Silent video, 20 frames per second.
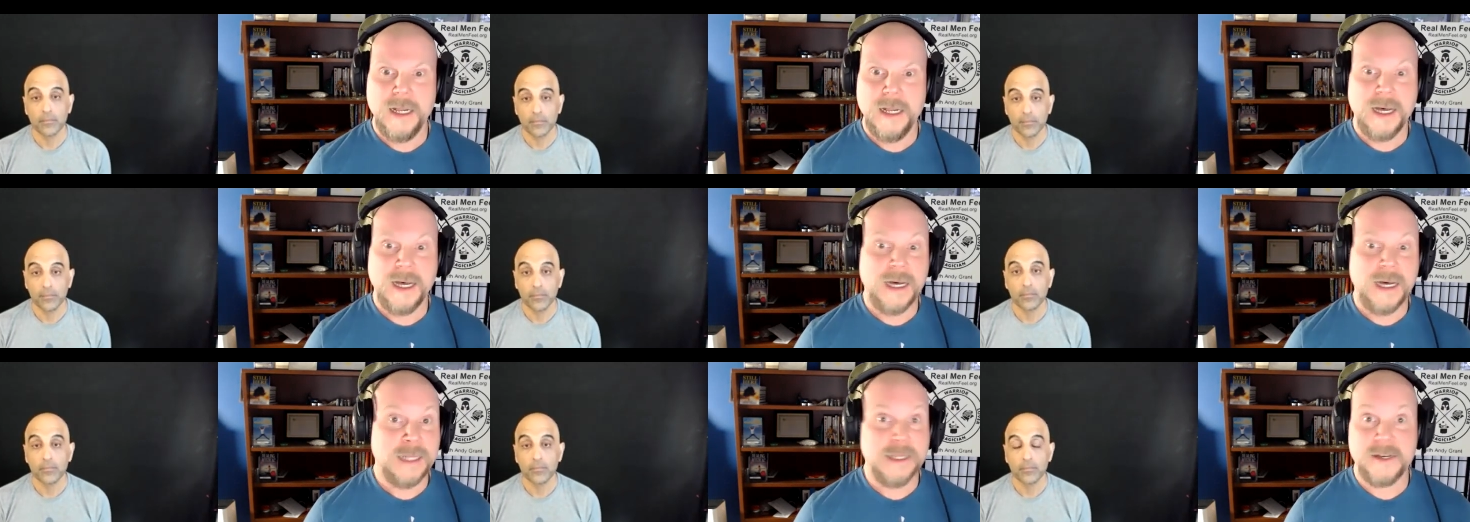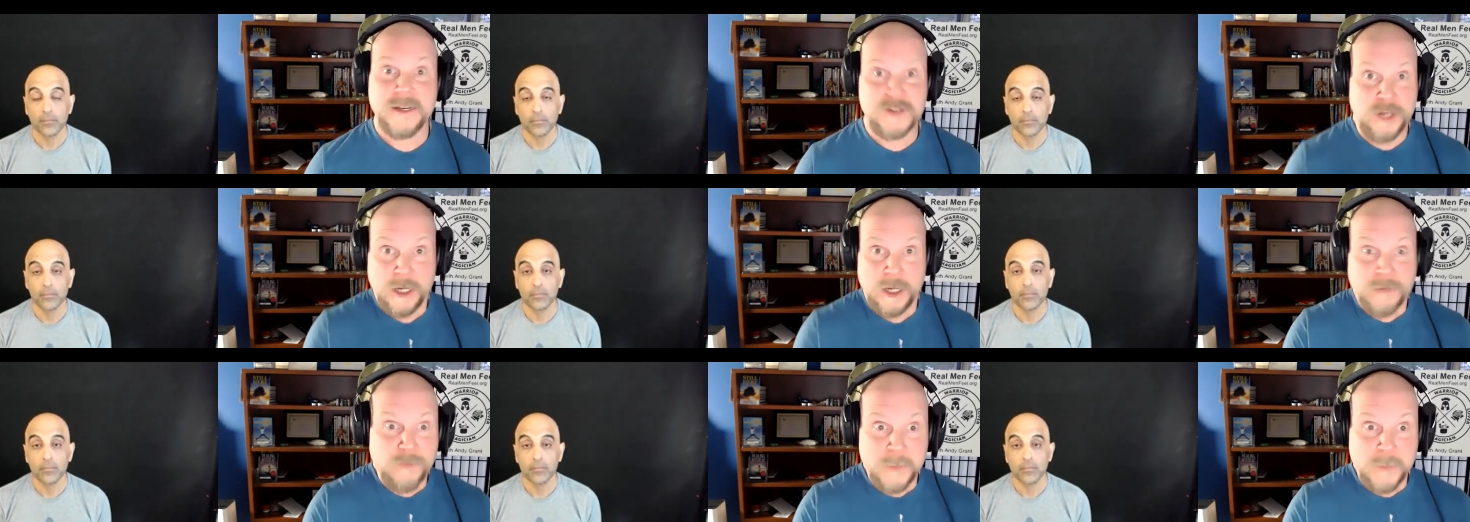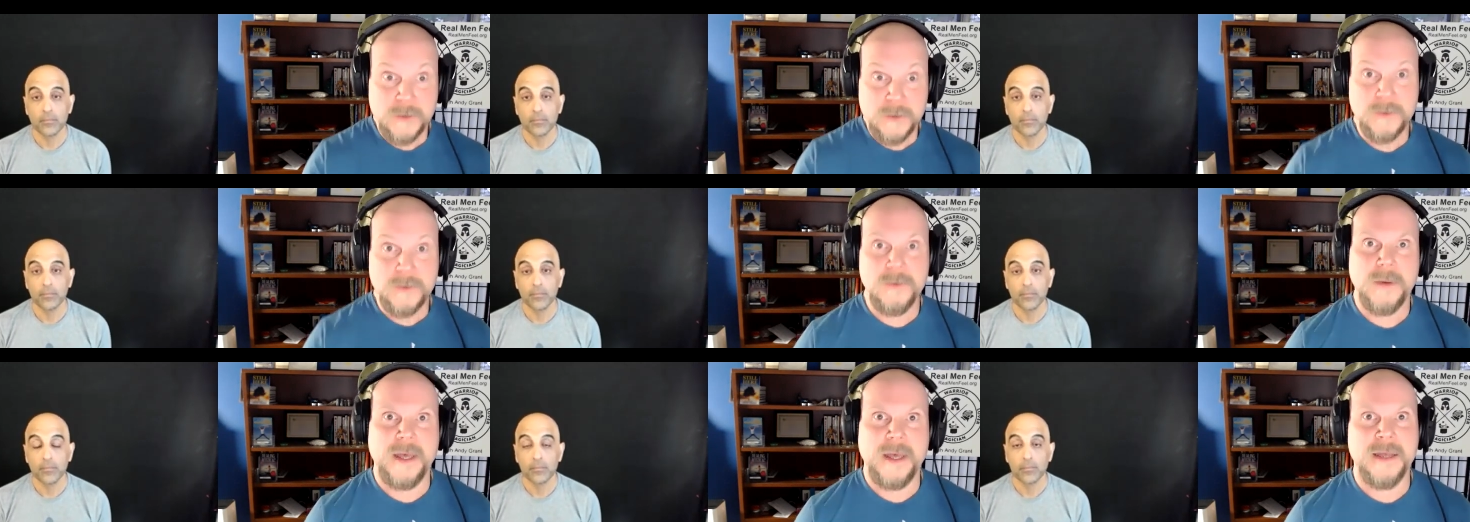Speaker 1: uh, let us hear from
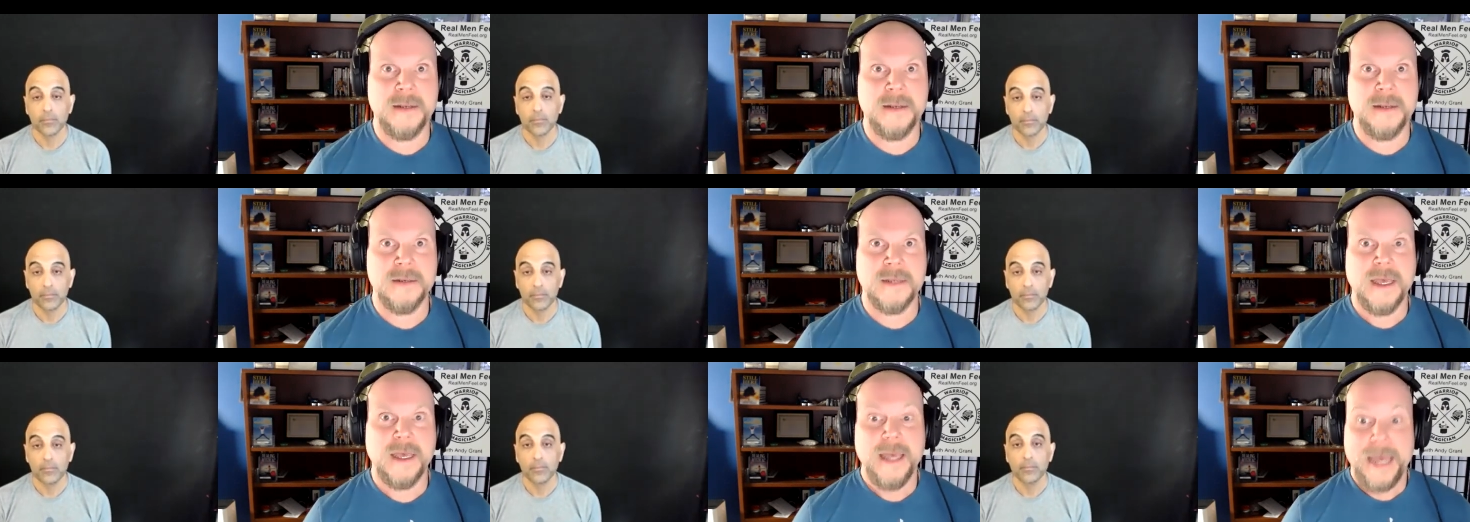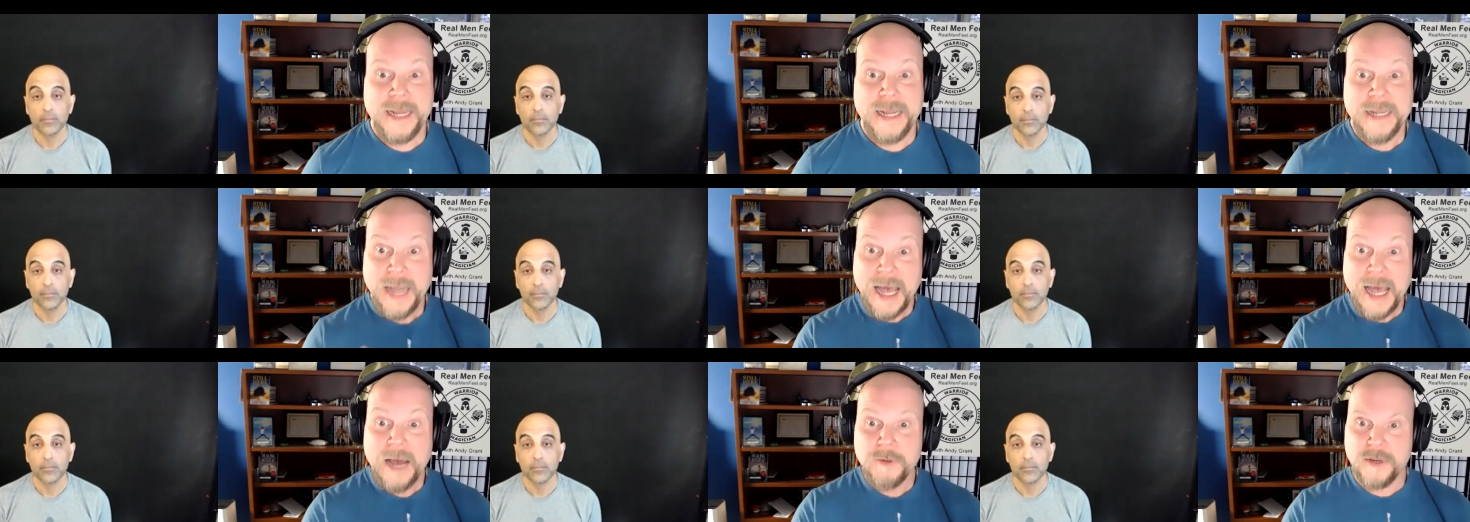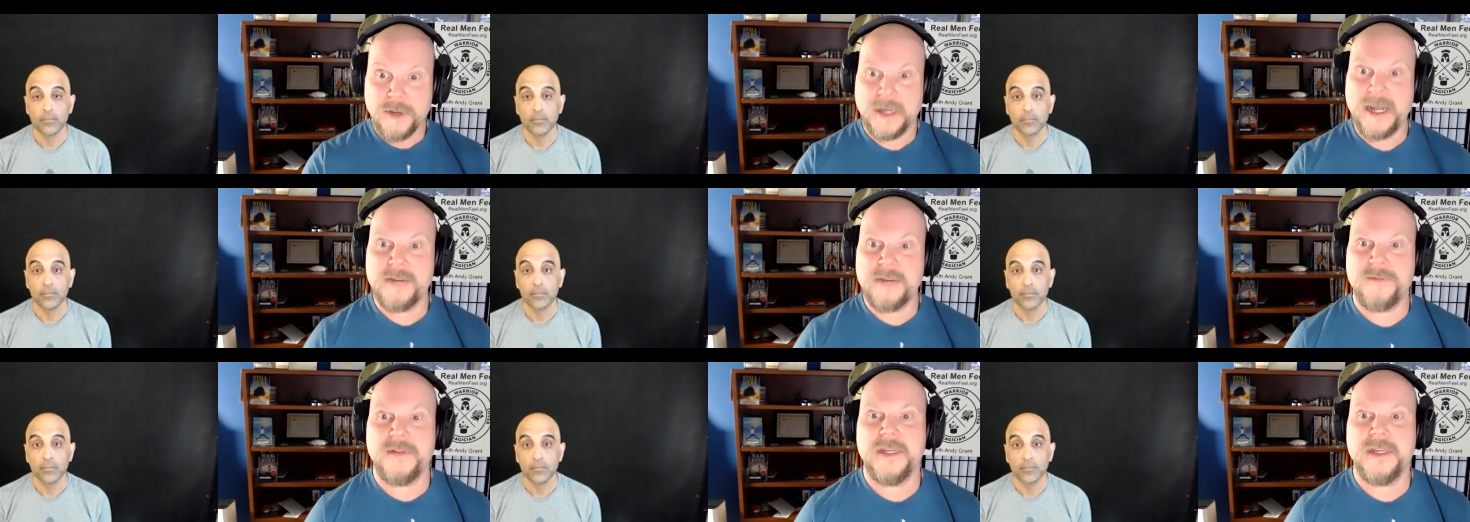you. And and now you
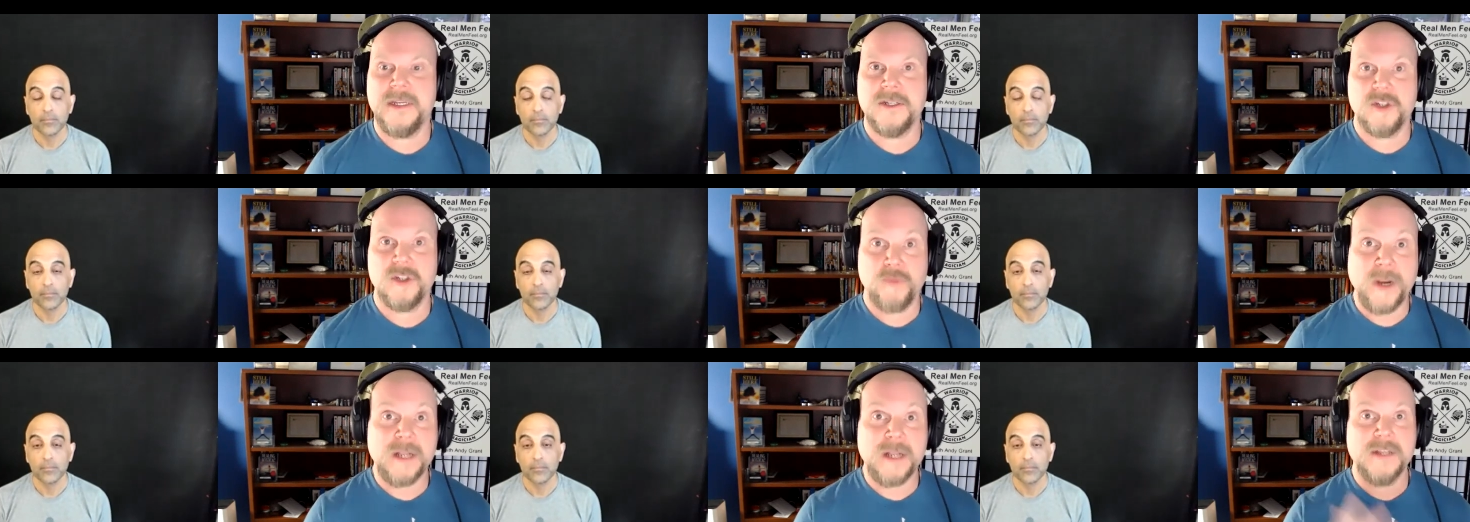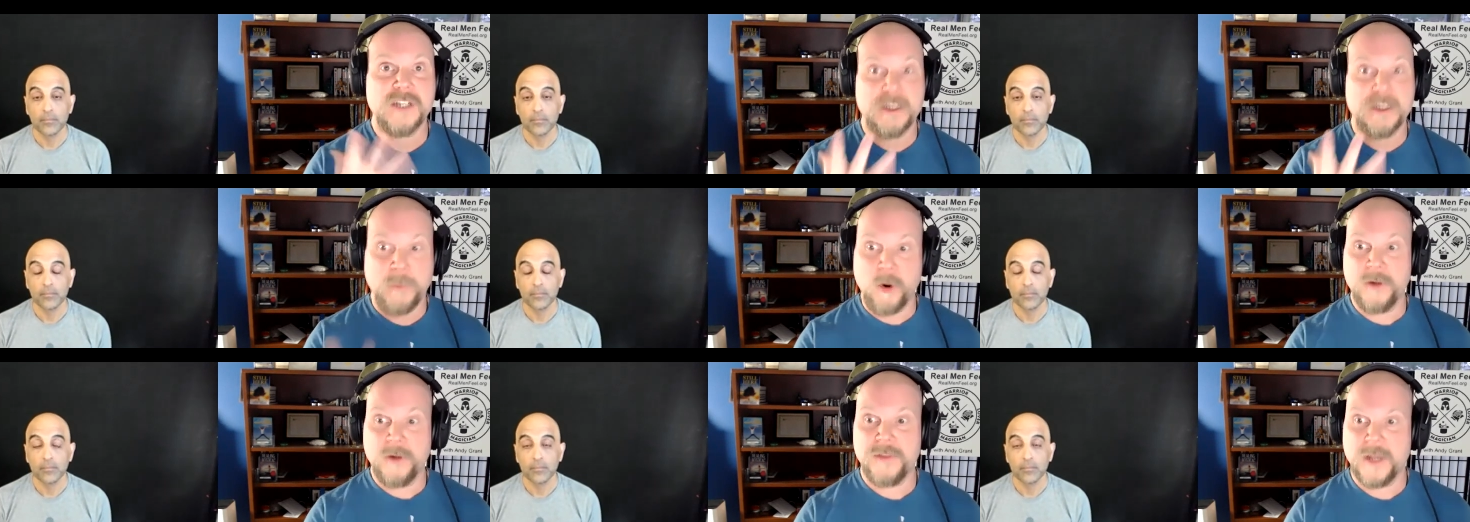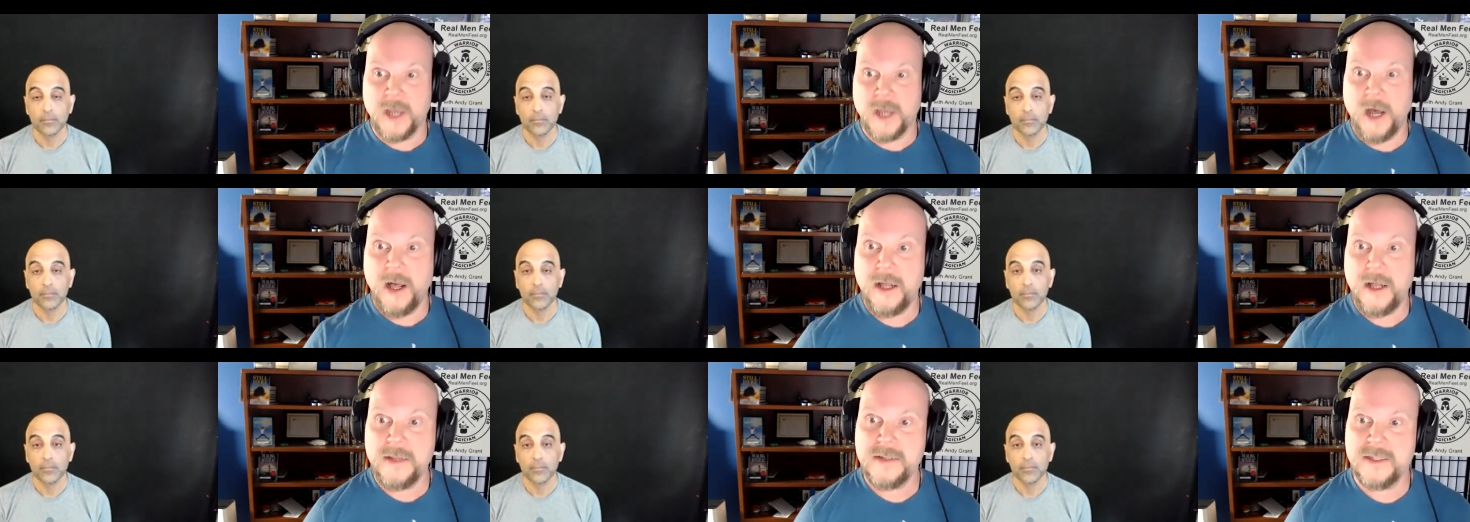can actually directly support the
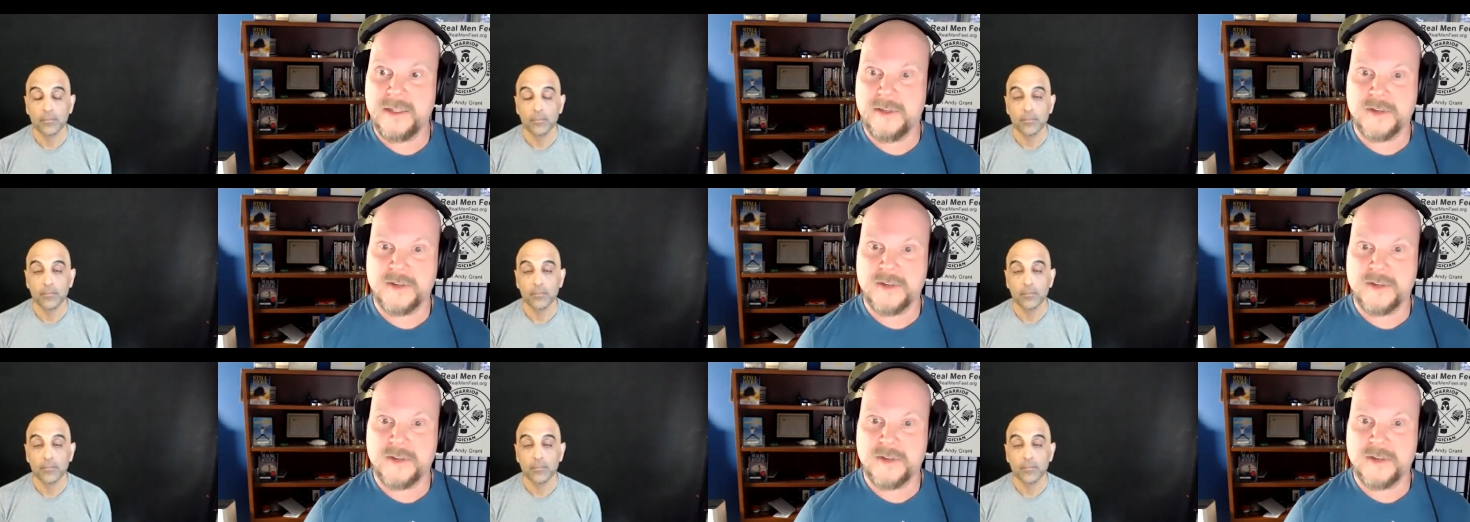cause.